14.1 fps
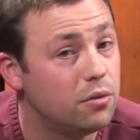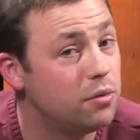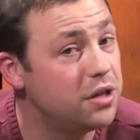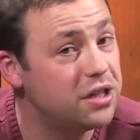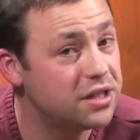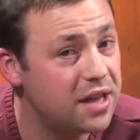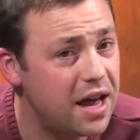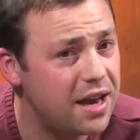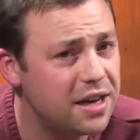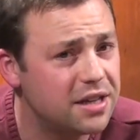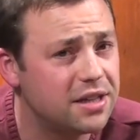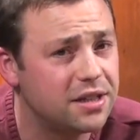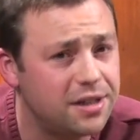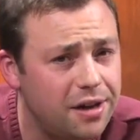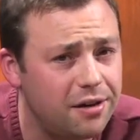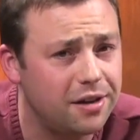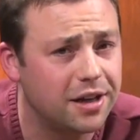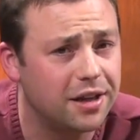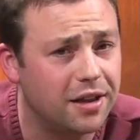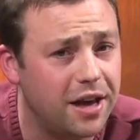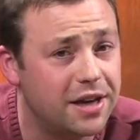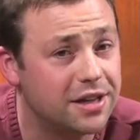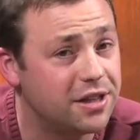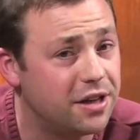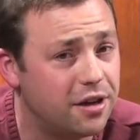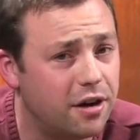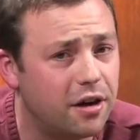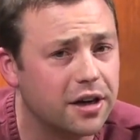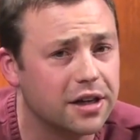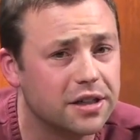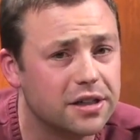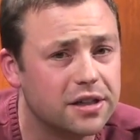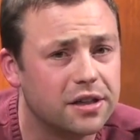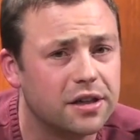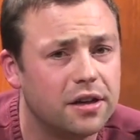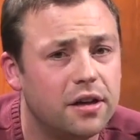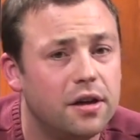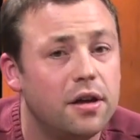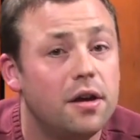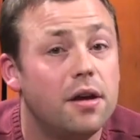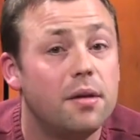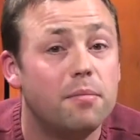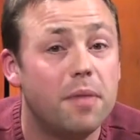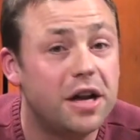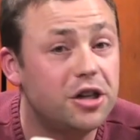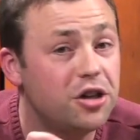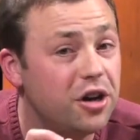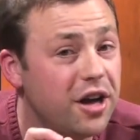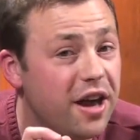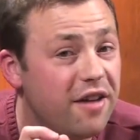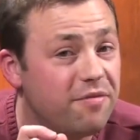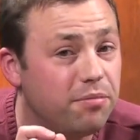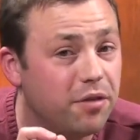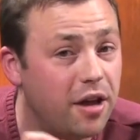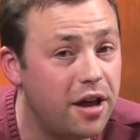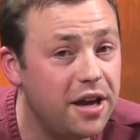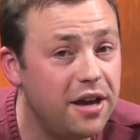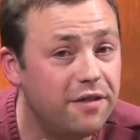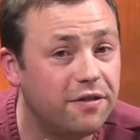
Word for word: which is not necessarily lightest to darkest. Make sure you have plenty